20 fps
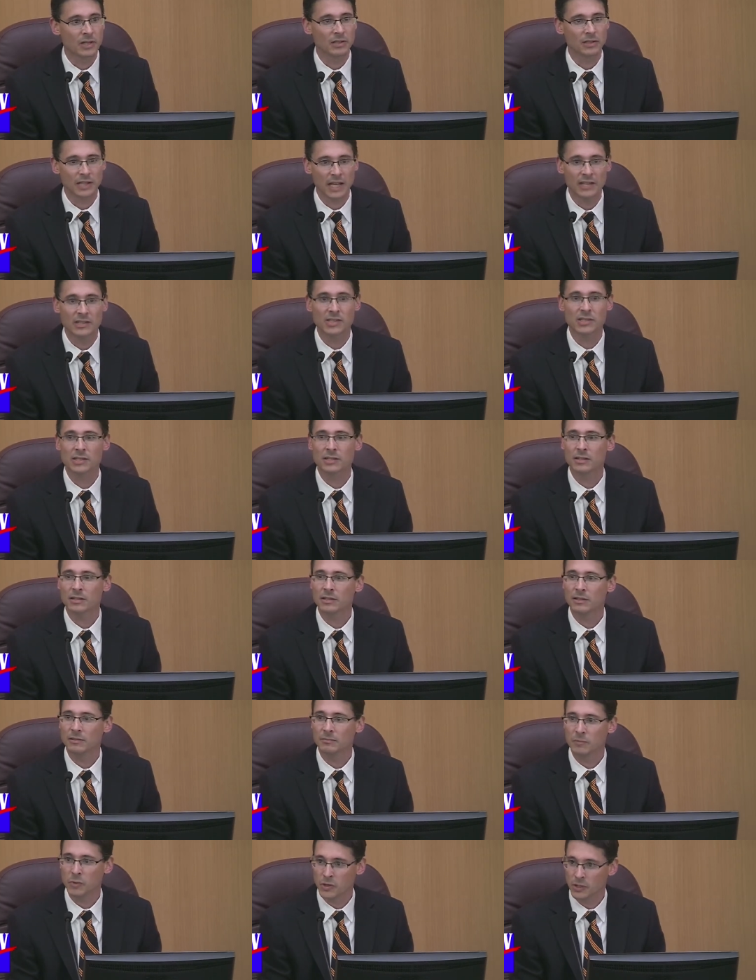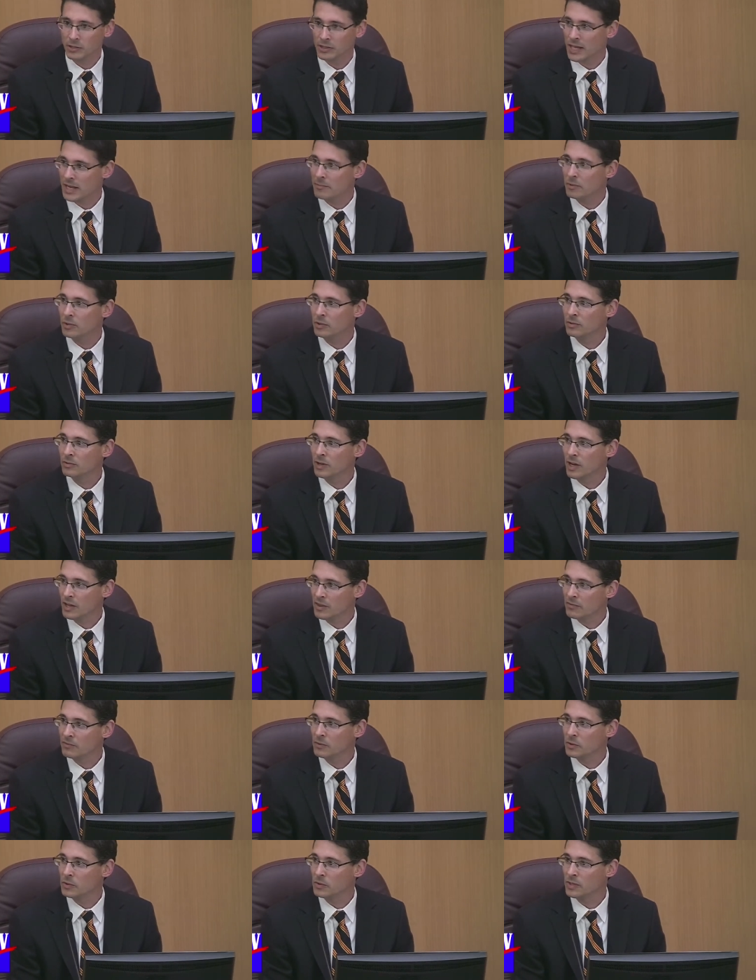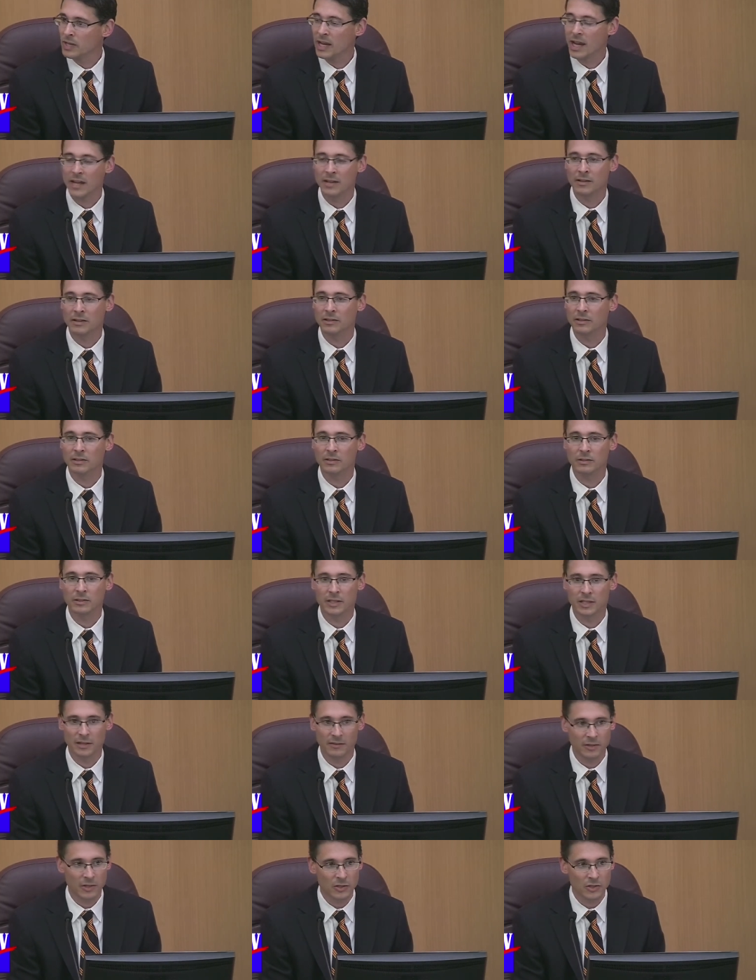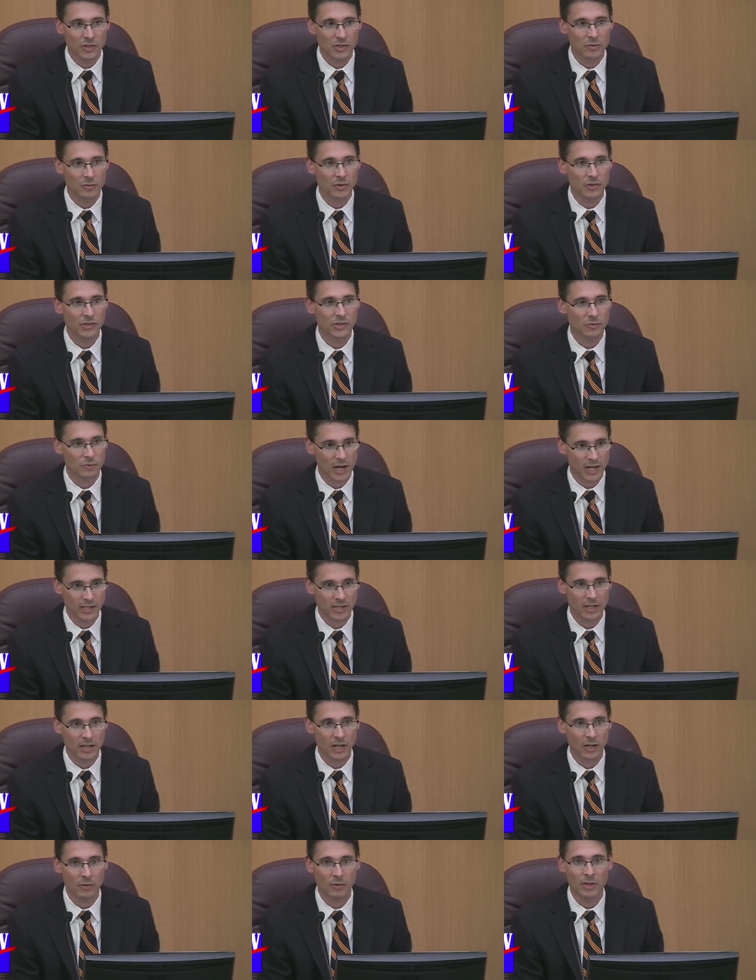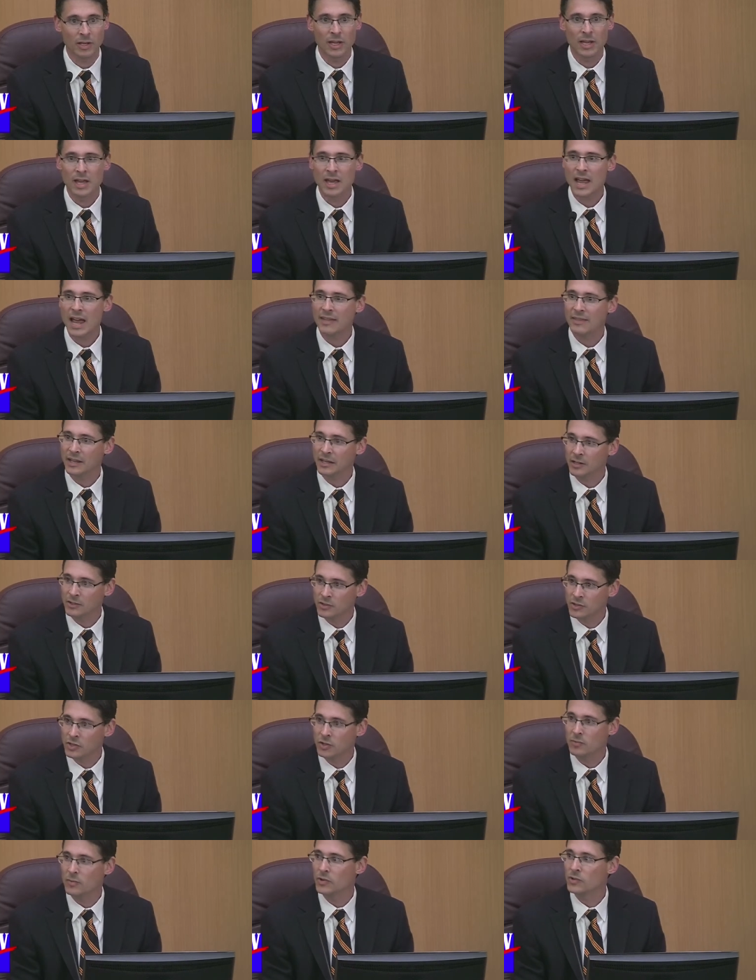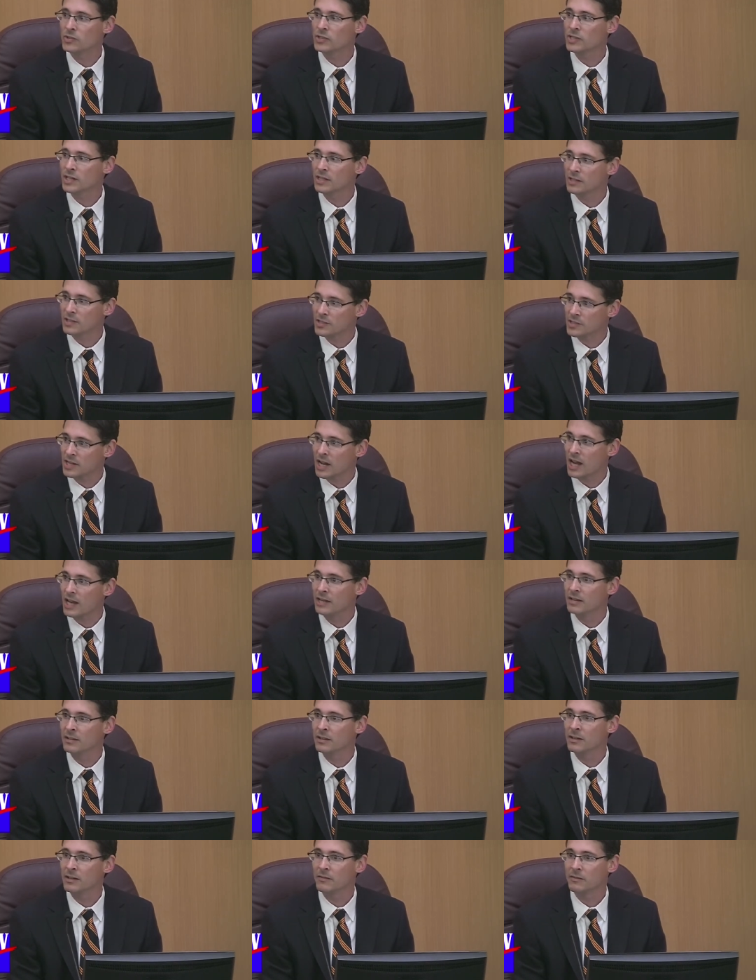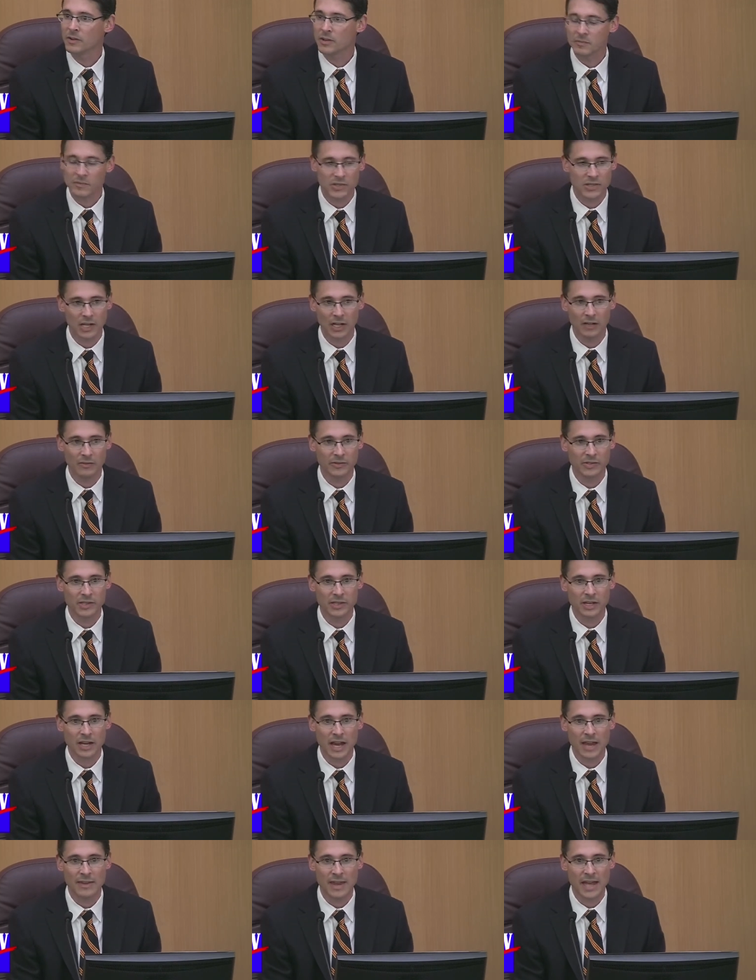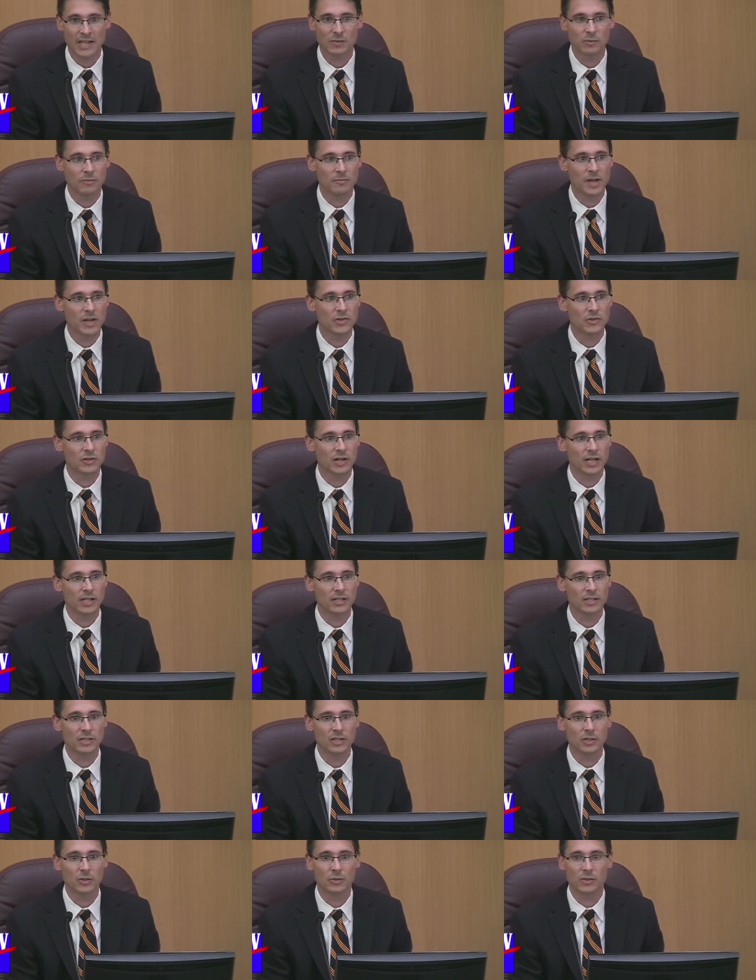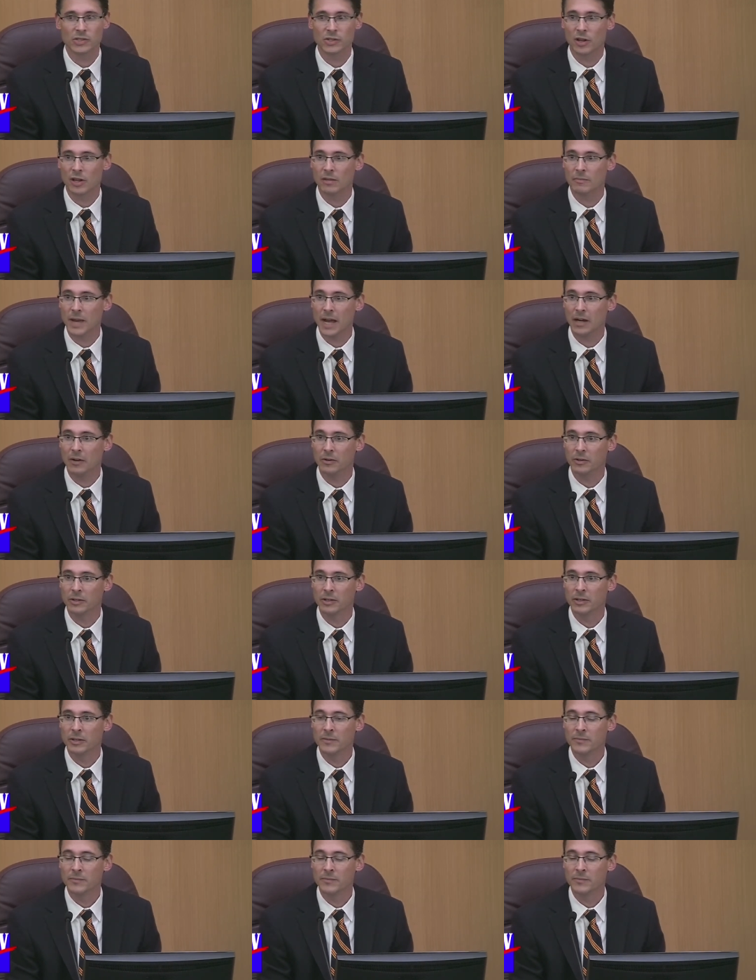let's put a label on the food and give consumers the right to know and then consumers can decide for themselves. And that's what Measure 92 is all about.